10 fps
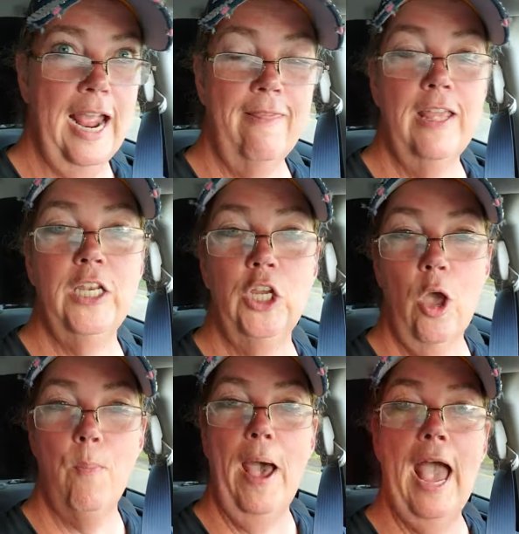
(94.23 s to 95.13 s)
and then you
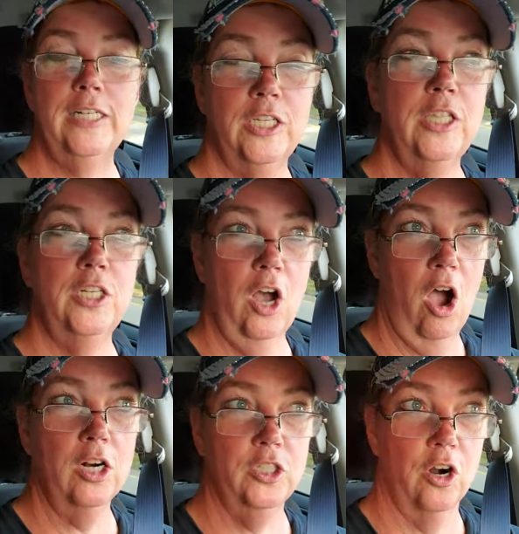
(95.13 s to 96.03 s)
go back to the
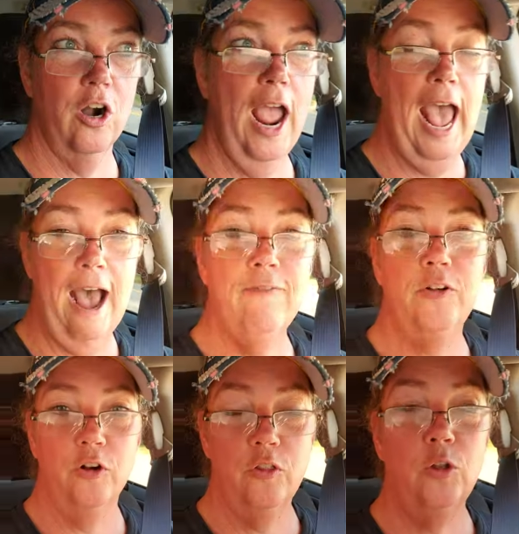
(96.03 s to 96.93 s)
doctor
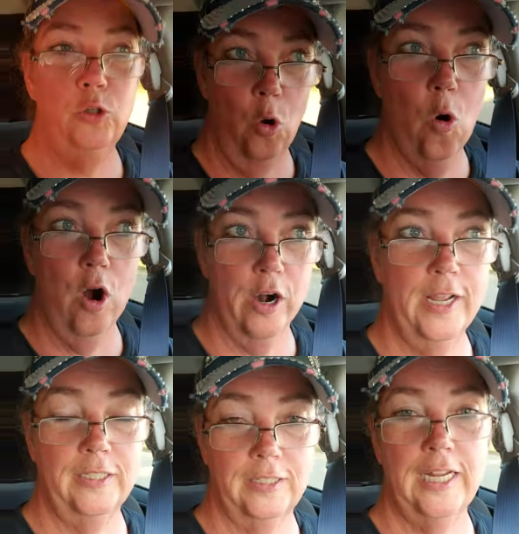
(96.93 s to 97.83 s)
after the lord
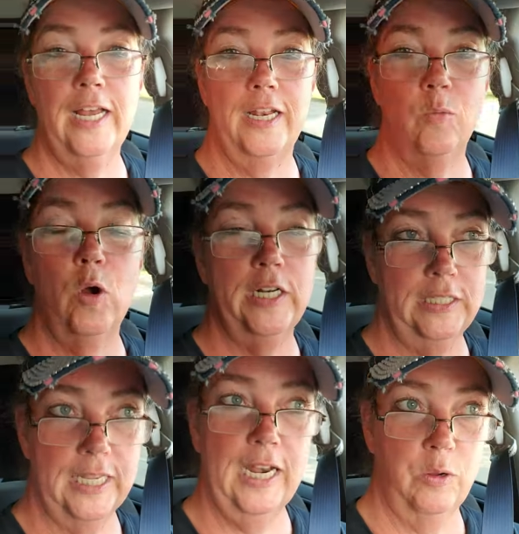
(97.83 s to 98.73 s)
has done what he
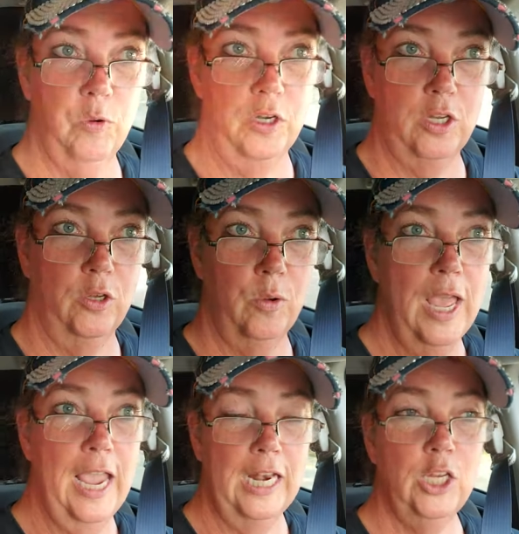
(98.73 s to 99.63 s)
said he would do
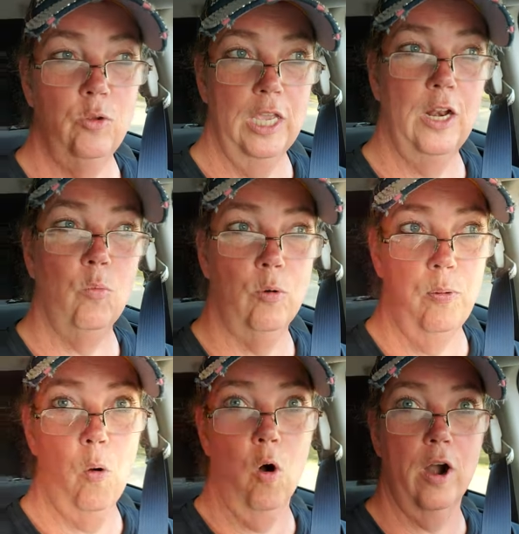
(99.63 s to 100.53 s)
and you get a
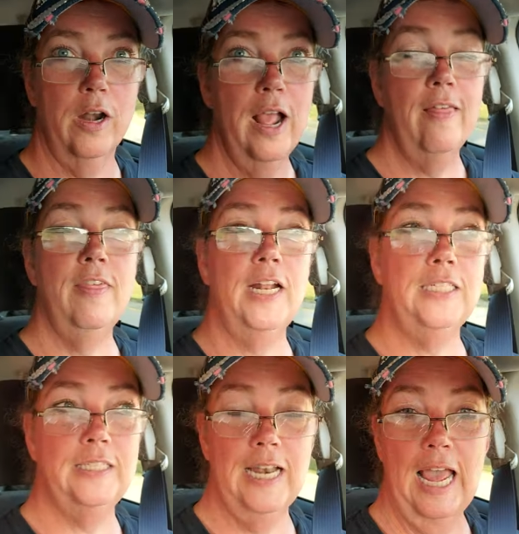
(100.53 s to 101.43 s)
report that
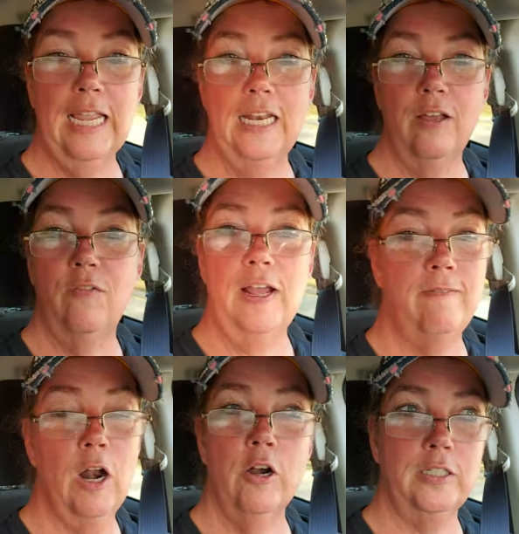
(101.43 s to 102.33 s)
it's negative
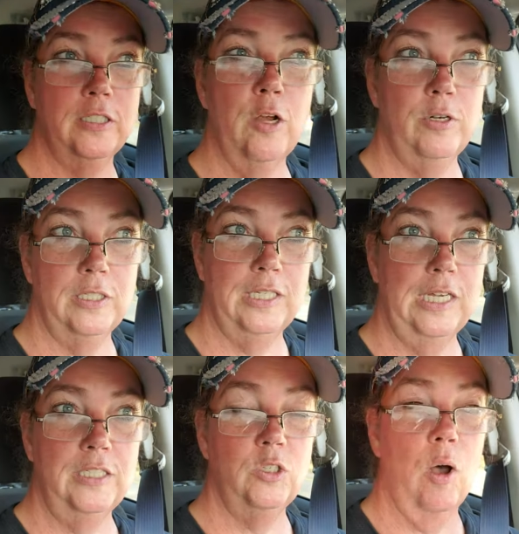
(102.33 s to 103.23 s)
and there is no
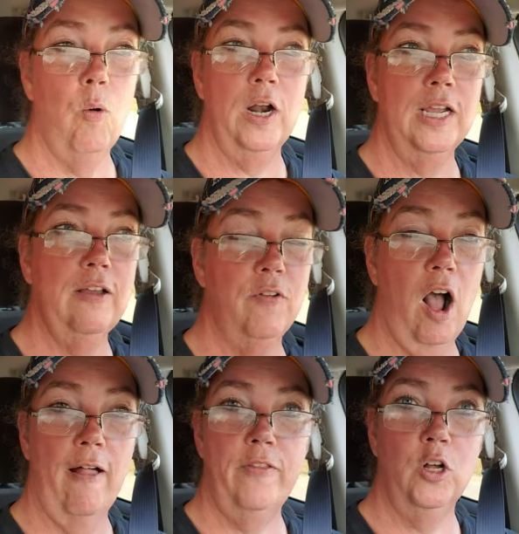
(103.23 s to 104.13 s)
disease so i want to give
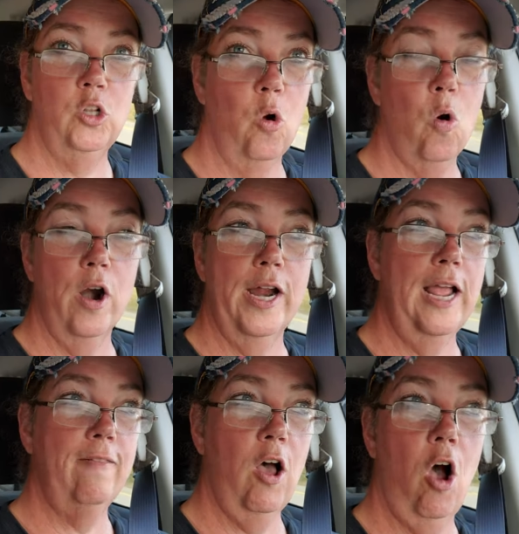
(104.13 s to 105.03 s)
god the glory
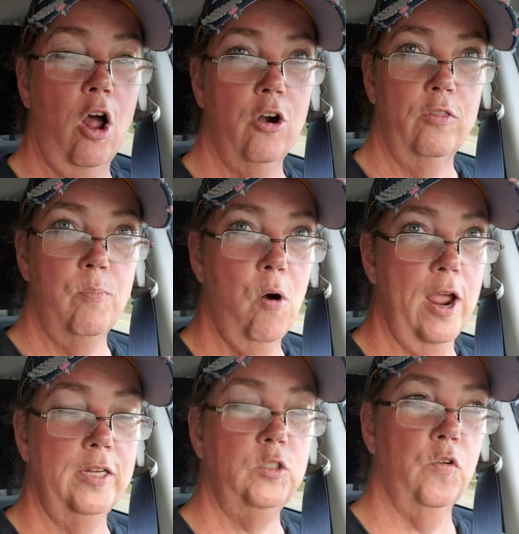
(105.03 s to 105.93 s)
and the honor and the
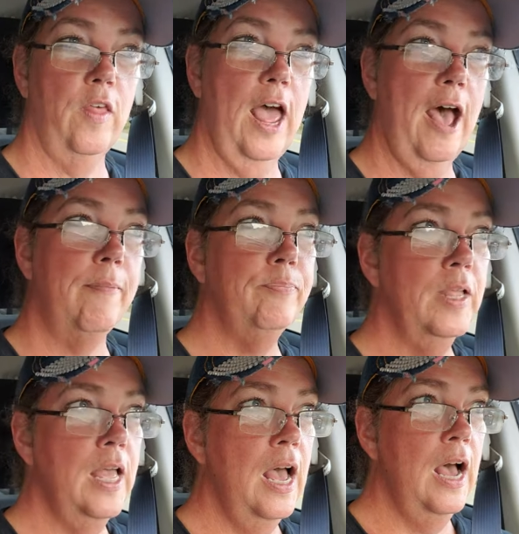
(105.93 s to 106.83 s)
praise for that
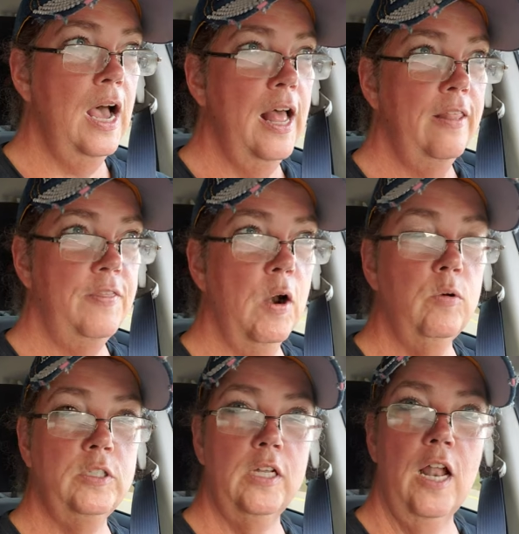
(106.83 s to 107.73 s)
there
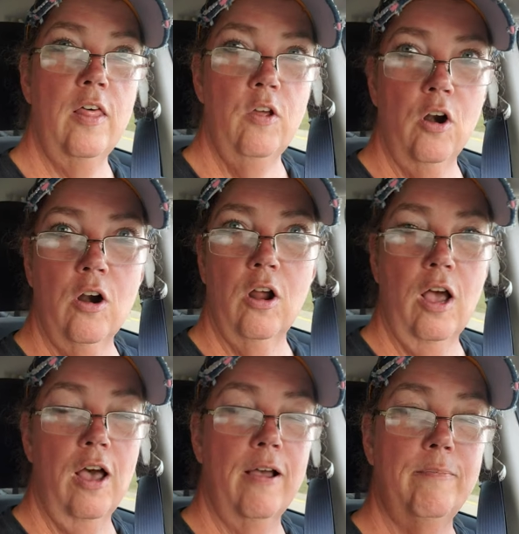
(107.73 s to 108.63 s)
was another
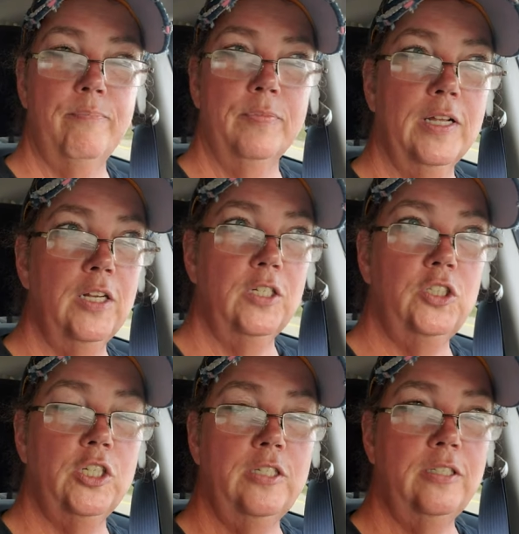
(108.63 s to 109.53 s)
um,
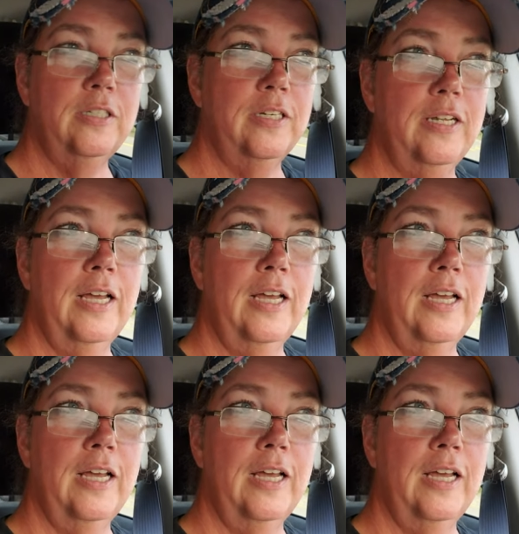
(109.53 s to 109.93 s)
just